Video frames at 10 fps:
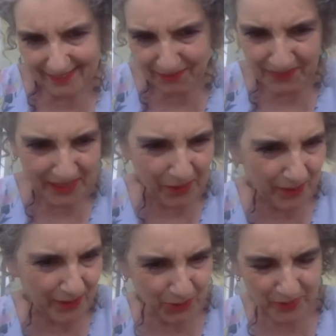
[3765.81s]
to
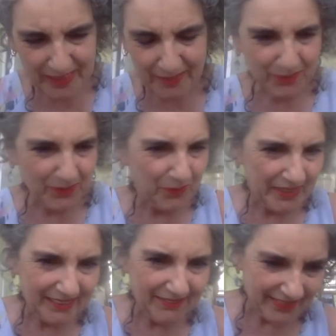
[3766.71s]
record dreams or
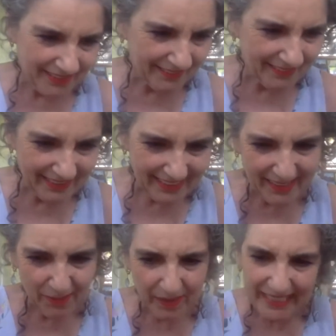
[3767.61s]
whatever you're
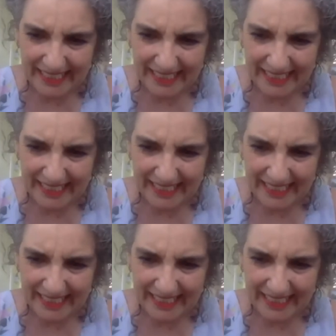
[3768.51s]
thinking about.